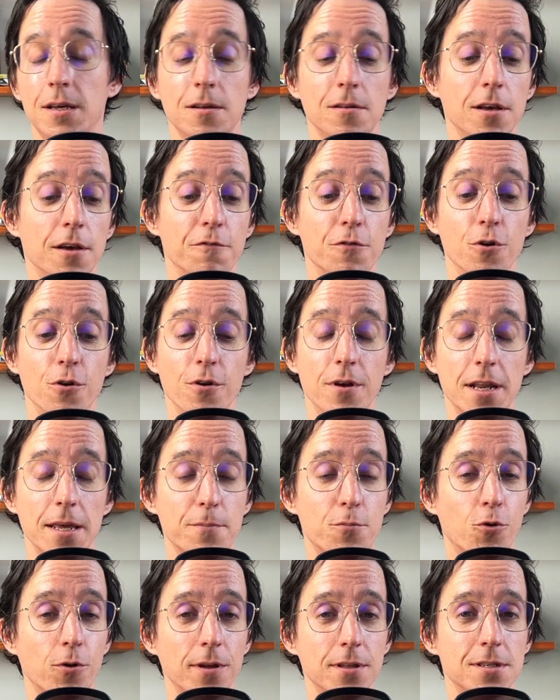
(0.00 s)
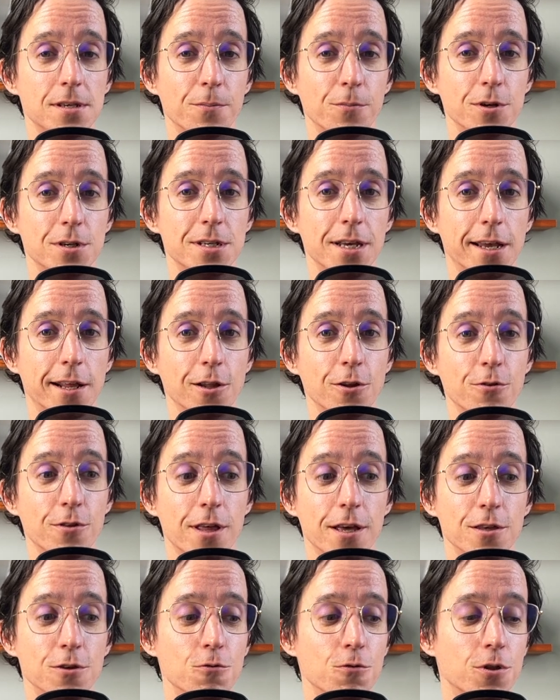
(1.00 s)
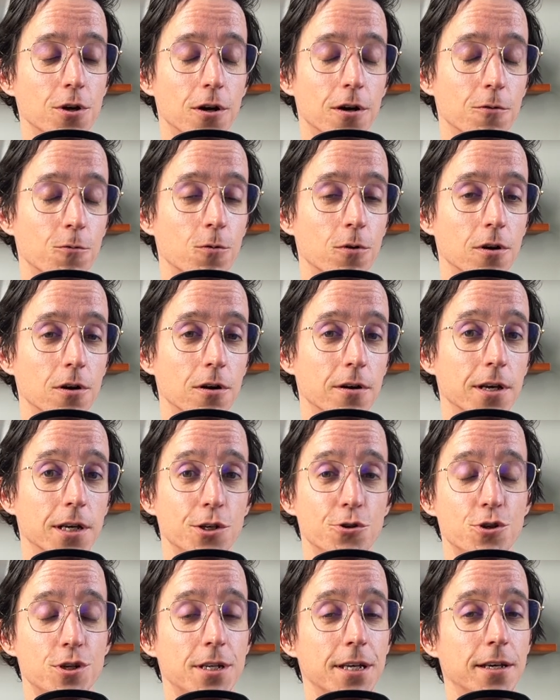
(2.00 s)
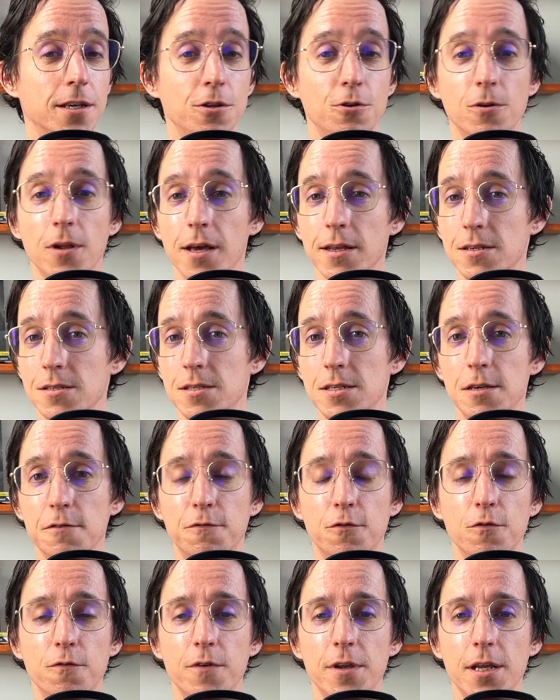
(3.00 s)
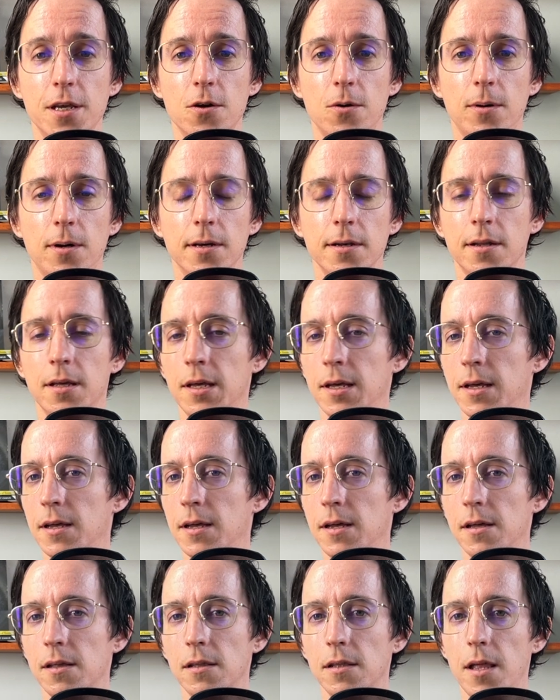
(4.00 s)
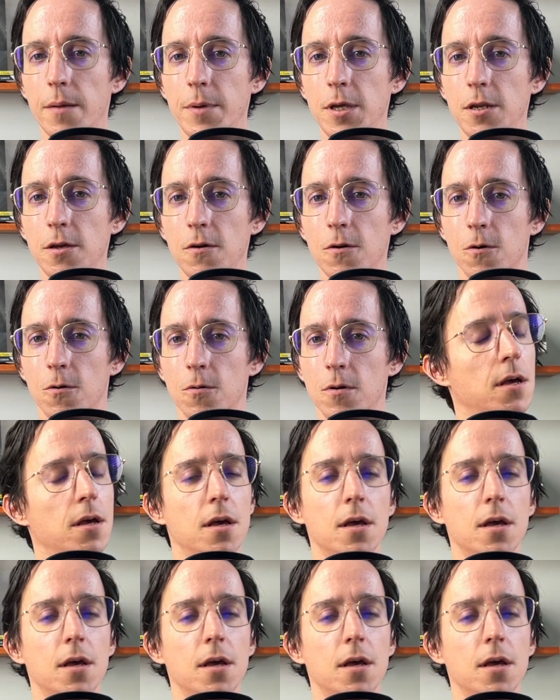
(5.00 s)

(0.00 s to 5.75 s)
If there are any points in particular that you thought were interesting and you'd like to see a full video on, let me know.